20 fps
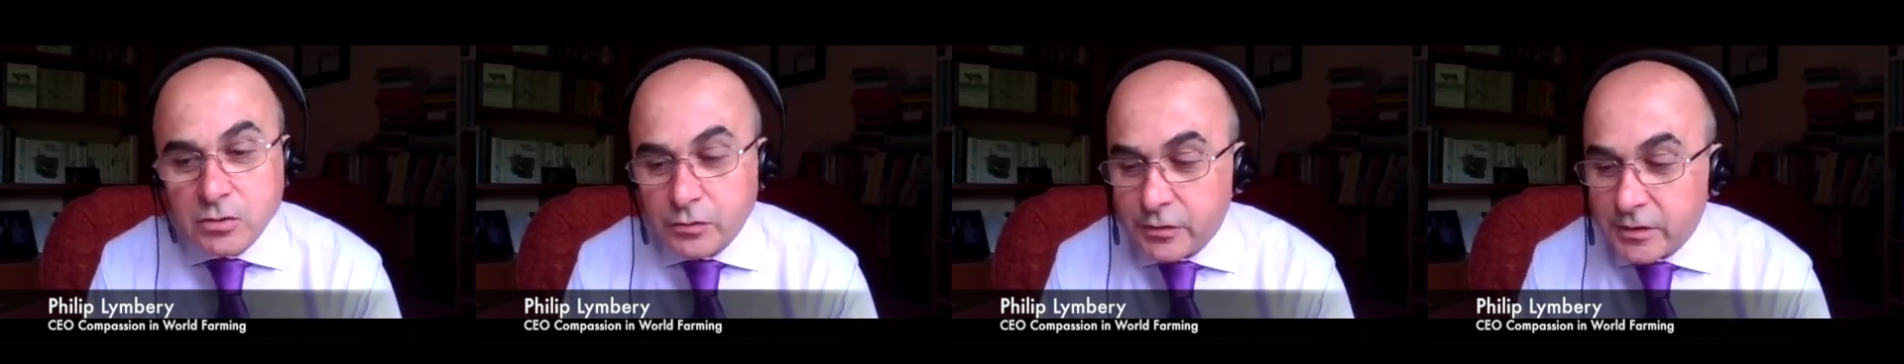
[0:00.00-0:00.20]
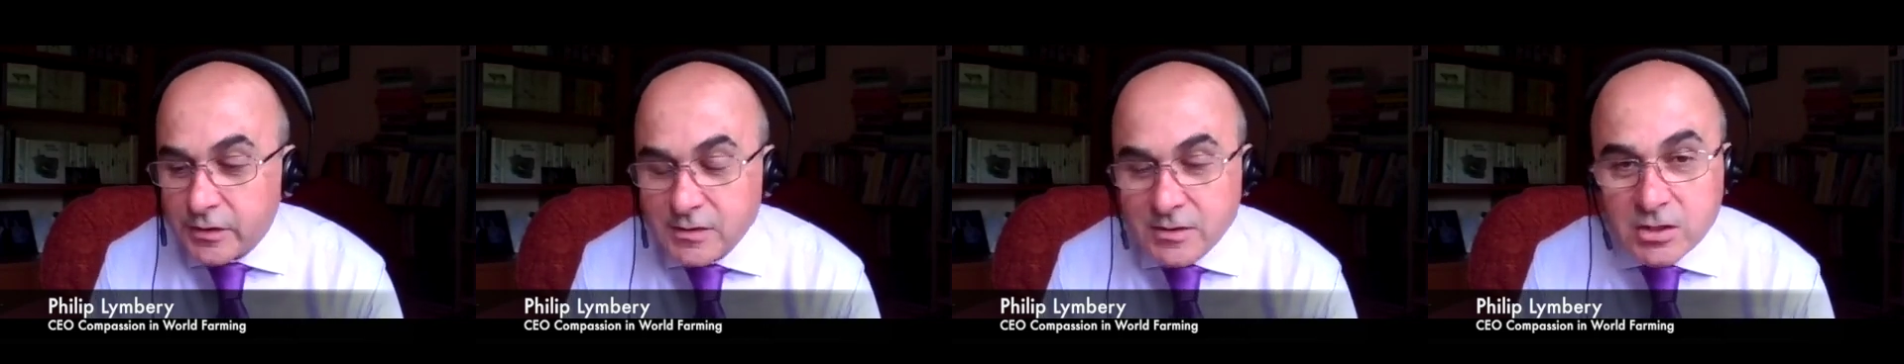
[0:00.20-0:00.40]

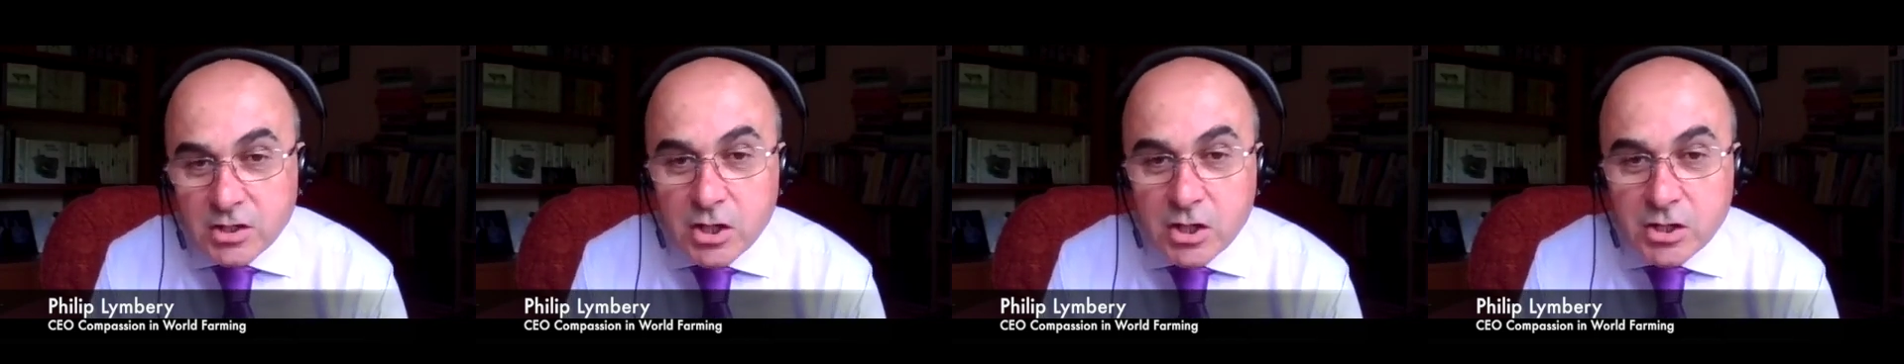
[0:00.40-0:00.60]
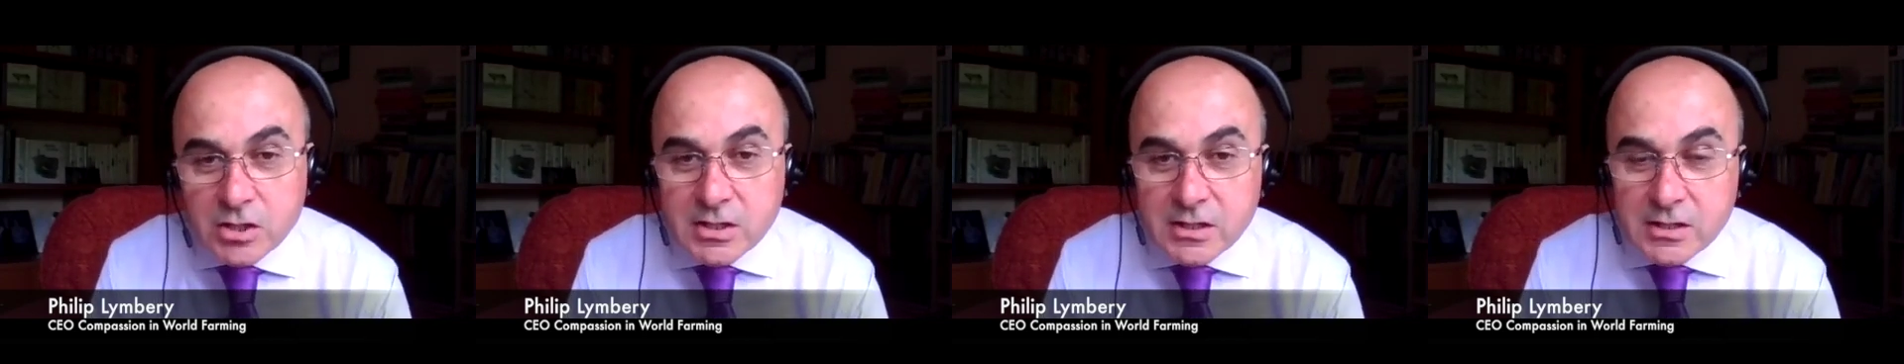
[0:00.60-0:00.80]
on this
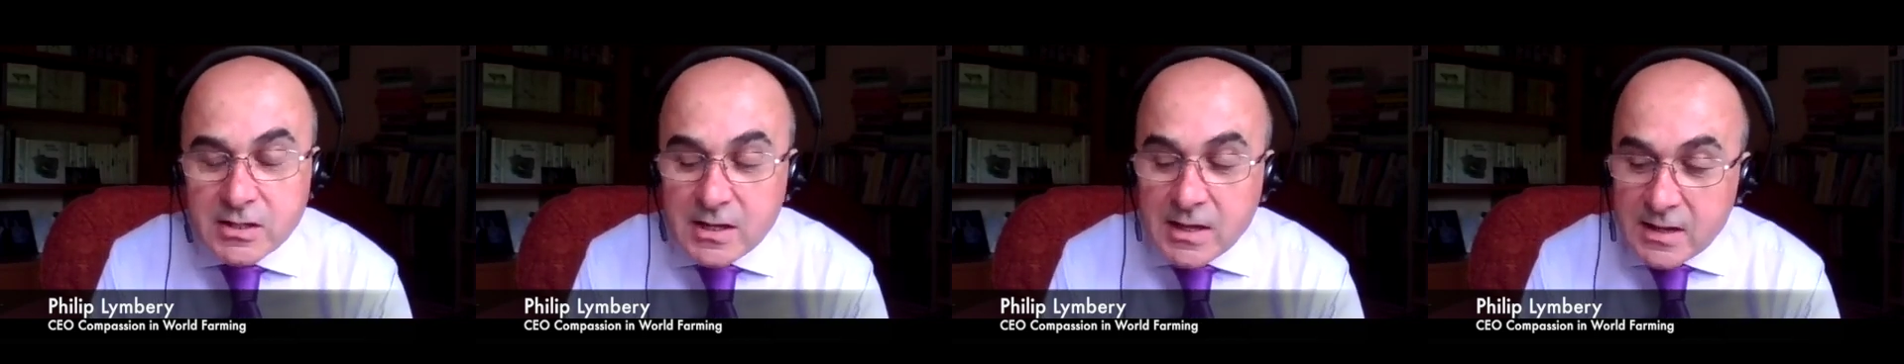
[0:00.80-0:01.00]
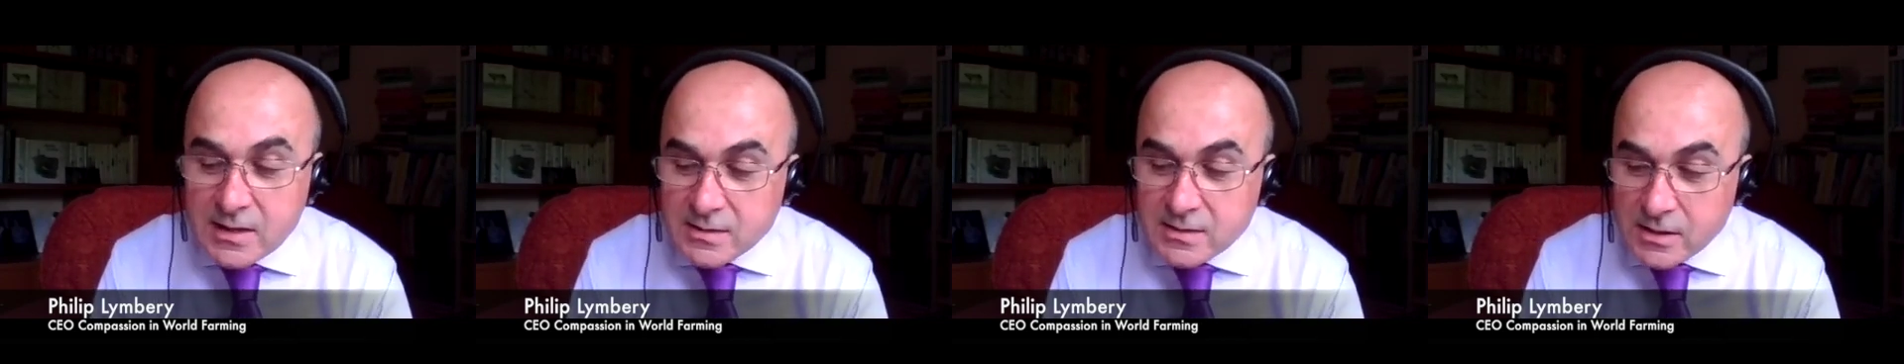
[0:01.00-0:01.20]
30
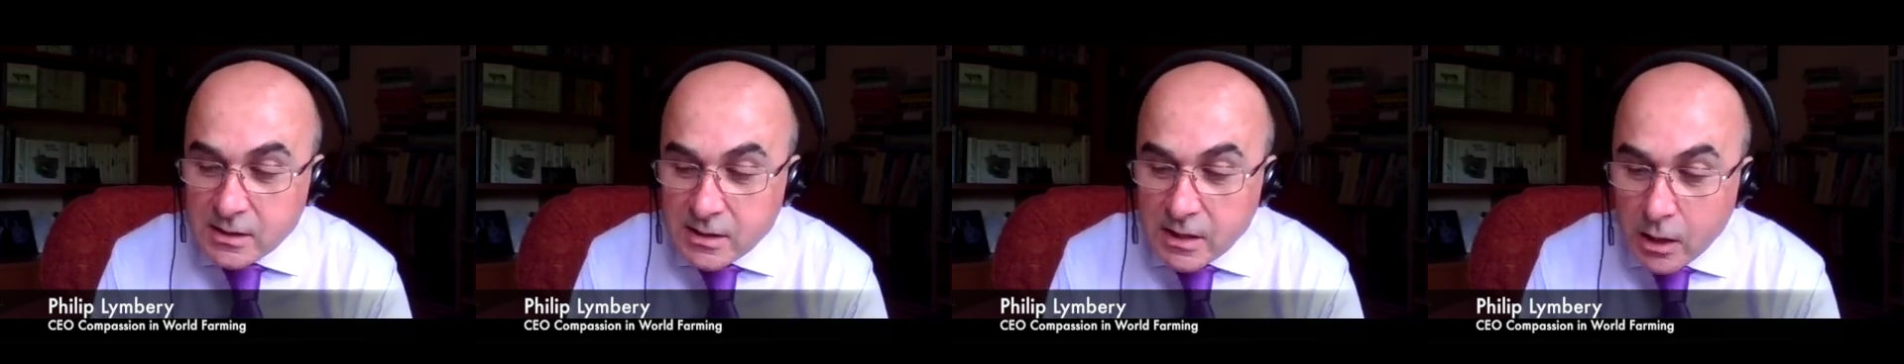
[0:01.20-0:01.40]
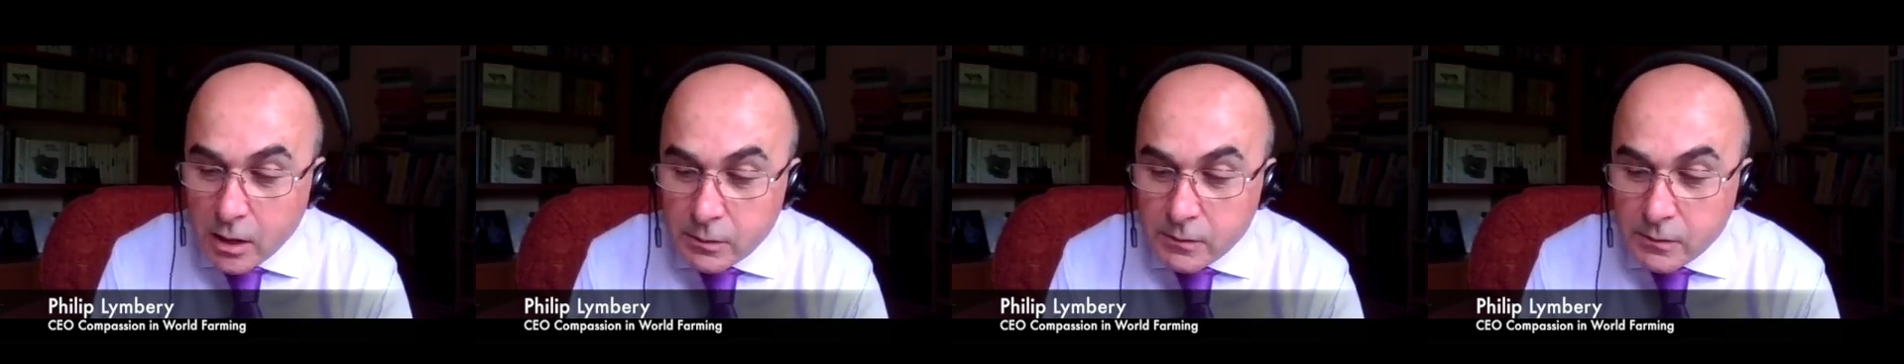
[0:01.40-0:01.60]
years
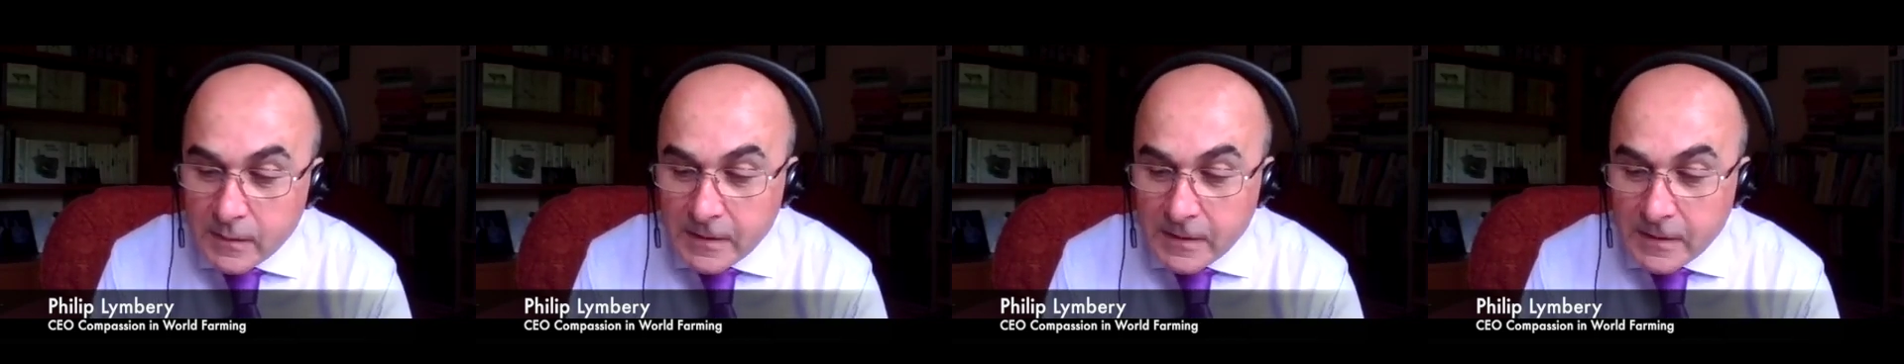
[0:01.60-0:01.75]
ago,